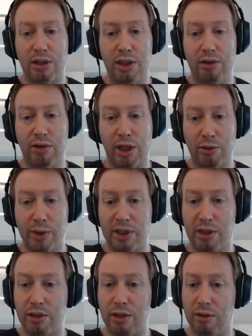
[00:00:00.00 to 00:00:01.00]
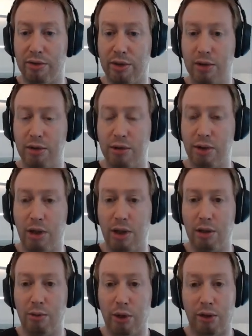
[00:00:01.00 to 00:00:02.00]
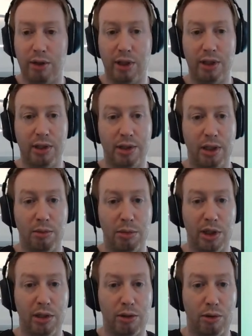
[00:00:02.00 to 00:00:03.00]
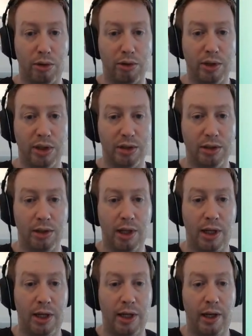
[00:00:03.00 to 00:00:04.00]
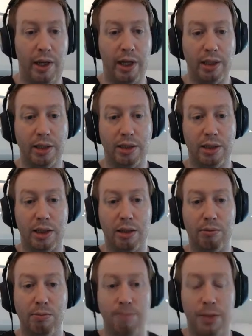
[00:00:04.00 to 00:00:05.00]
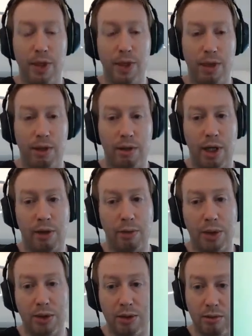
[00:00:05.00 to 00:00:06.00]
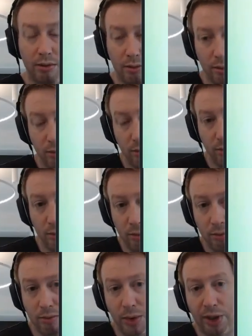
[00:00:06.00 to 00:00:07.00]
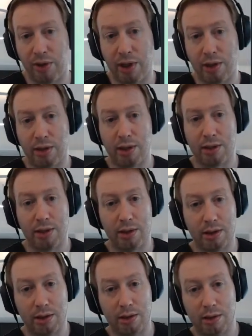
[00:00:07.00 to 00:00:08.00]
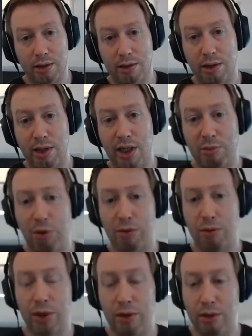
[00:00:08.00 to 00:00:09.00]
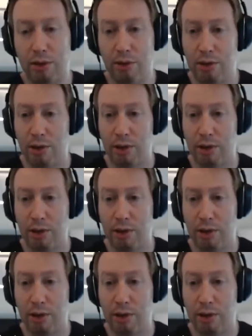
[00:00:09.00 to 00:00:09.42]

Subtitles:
evaluation of the work that is done by the core units. And yeah, we think that the dashboard will